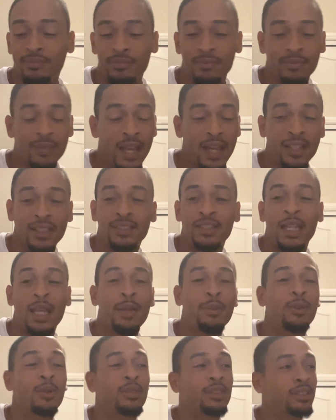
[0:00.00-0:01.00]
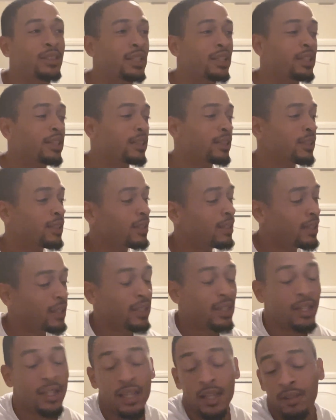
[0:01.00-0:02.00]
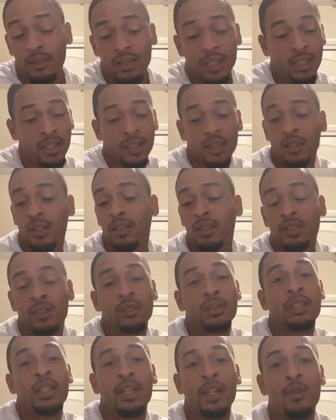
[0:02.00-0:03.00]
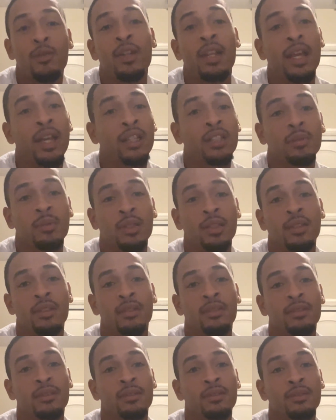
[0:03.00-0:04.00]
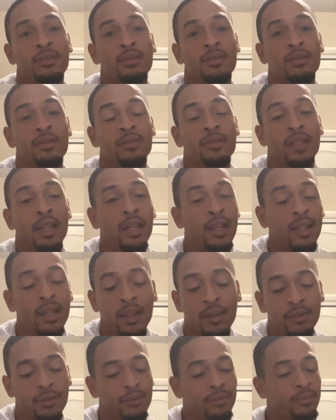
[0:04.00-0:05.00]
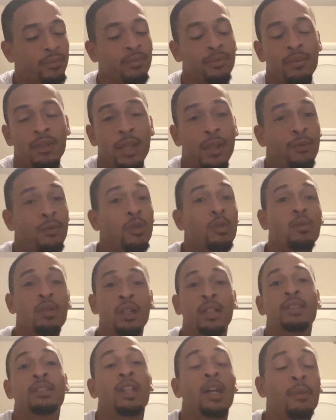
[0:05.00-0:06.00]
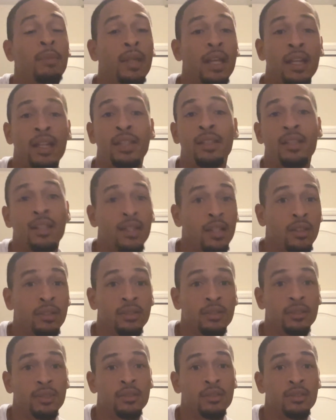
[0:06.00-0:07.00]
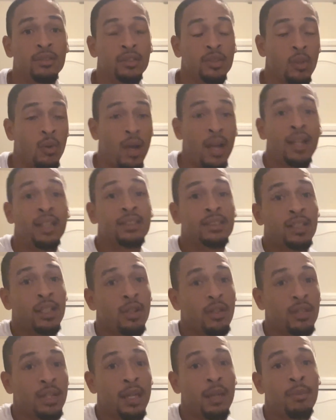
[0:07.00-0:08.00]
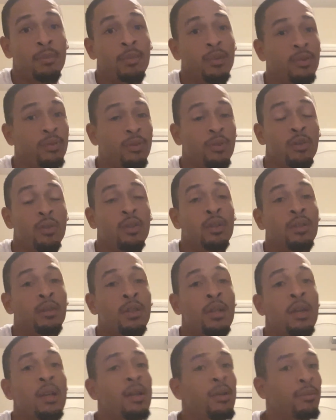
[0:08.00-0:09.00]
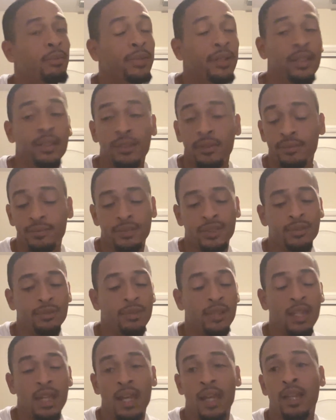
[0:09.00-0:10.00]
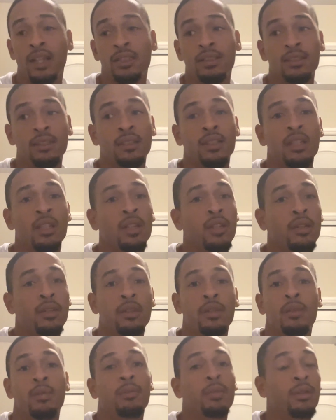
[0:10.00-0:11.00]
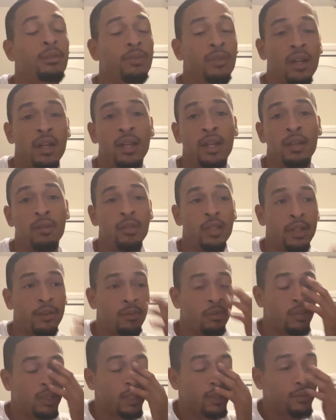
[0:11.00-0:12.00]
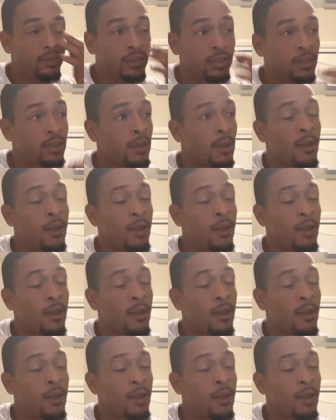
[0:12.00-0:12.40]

Had a table, a chair. And it was like, look, you can just sit here and relax, bro. Like, if you want to tell me anything else, so I could tell them before, but just relax. You'll be fine, whatever.